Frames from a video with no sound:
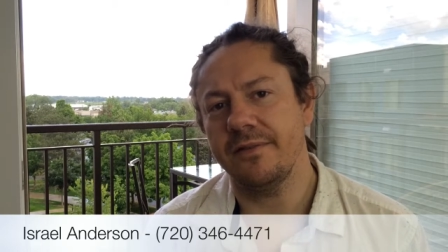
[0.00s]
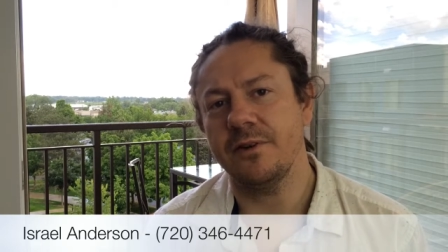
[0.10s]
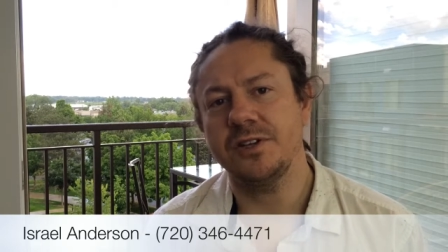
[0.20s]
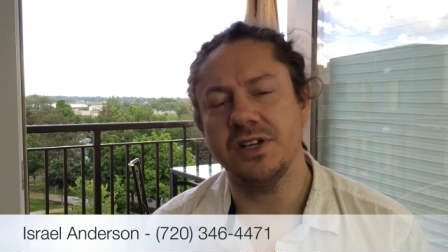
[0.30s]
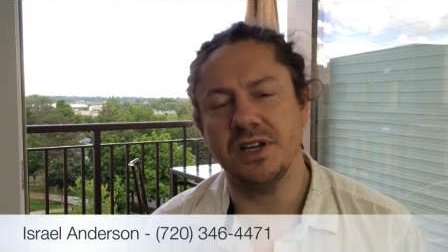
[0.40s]

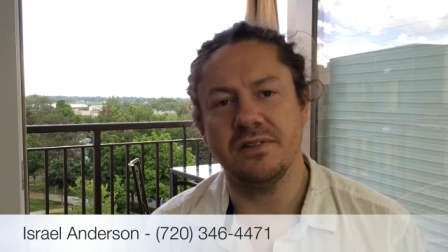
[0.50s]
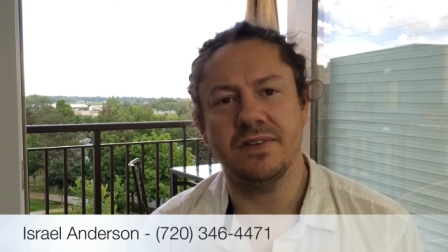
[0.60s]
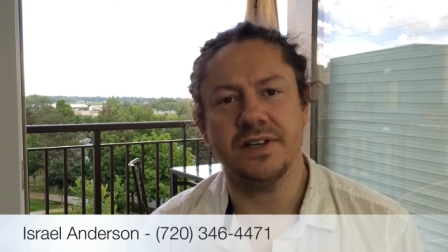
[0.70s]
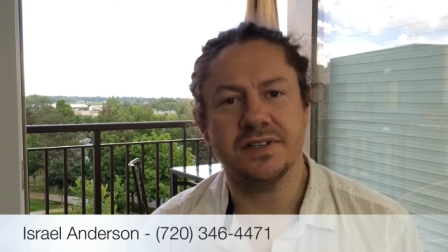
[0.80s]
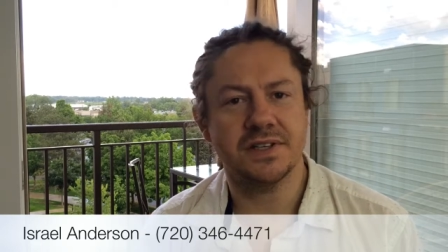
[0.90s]
ever
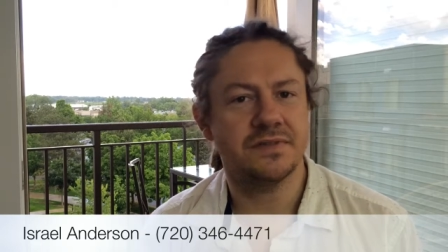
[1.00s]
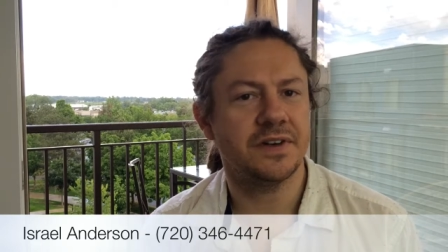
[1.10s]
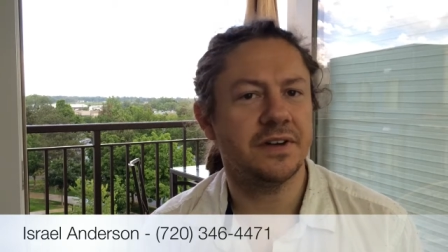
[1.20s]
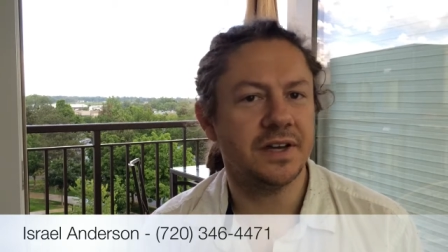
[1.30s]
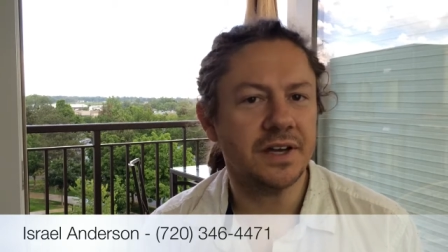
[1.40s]
achieve a
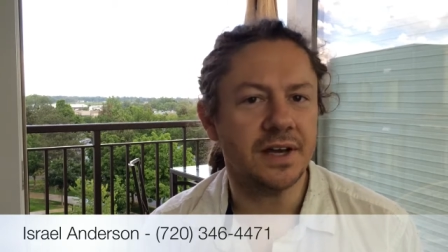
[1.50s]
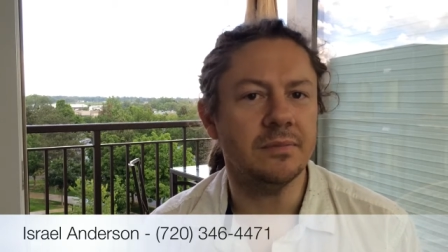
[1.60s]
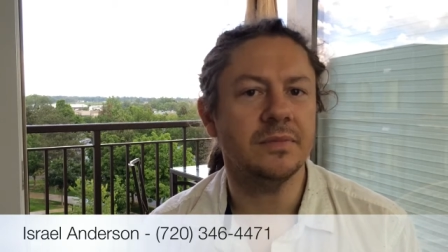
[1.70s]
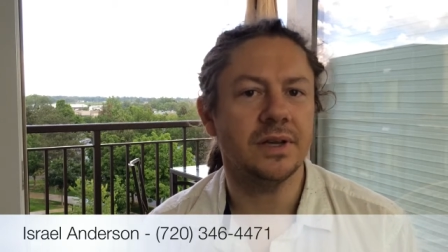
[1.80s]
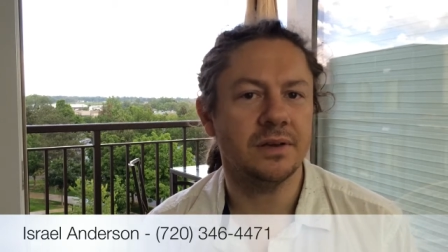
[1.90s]
six-figure
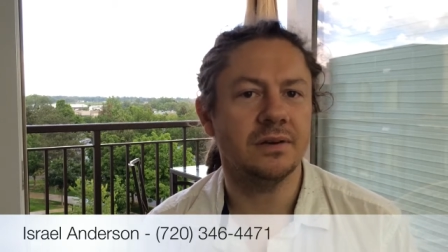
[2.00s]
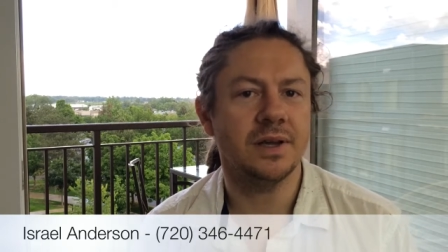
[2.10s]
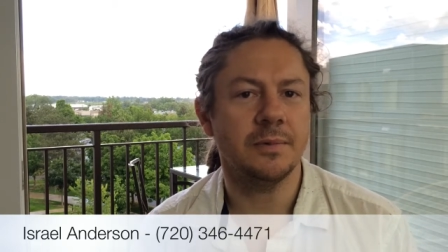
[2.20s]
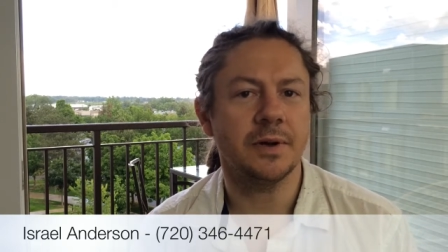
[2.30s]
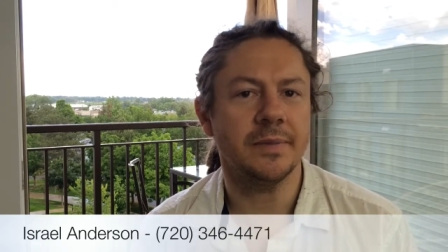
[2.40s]
income in
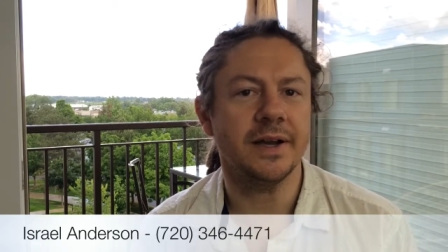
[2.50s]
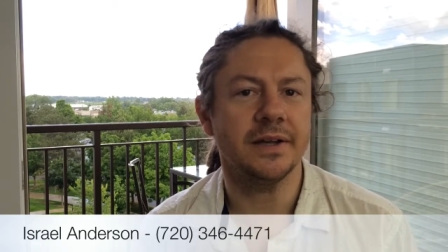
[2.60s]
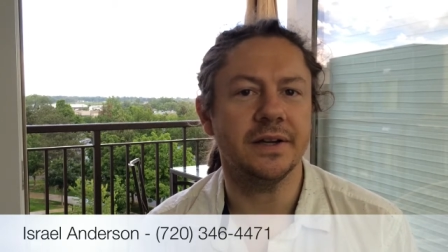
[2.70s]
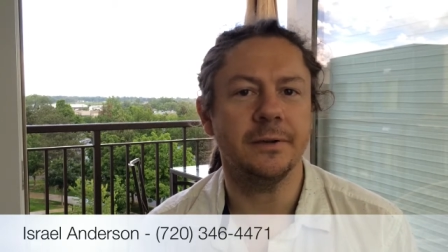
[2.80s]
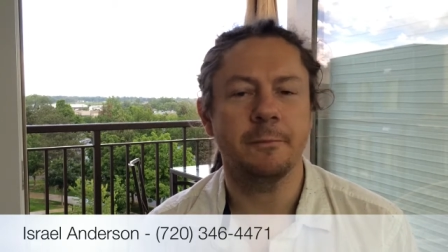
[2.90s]
network
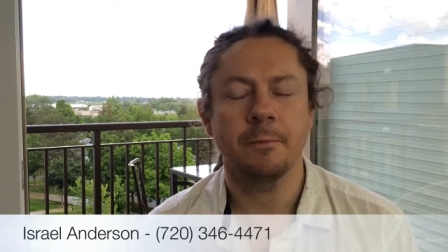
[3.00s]
marketing.